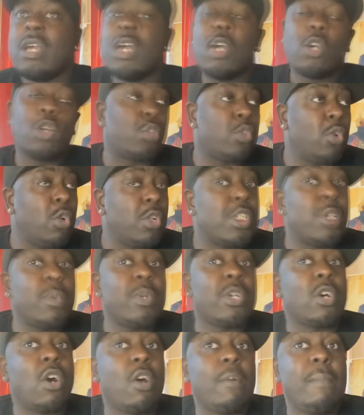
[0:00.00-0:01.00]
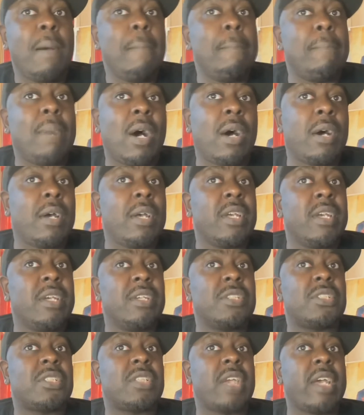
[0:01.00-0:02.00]
Because also we got to remember
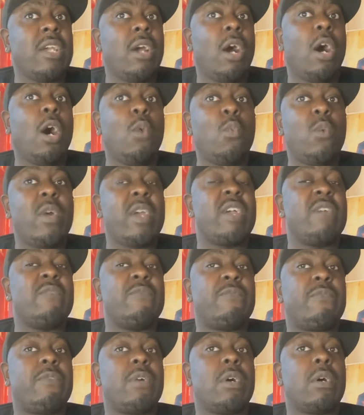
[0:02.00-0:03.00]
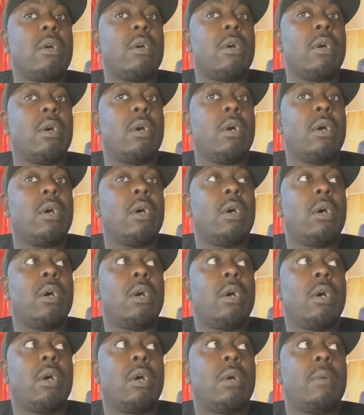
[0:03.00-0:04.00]
is they are with
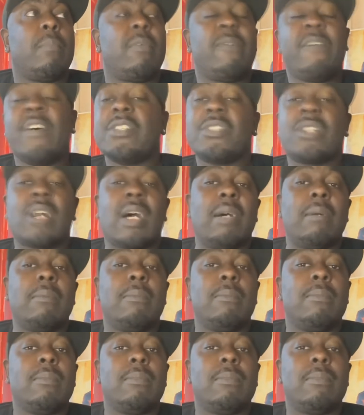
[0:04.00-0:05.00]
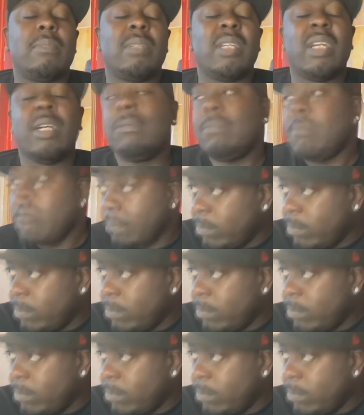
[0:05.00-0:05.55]
Bethesda, yeah?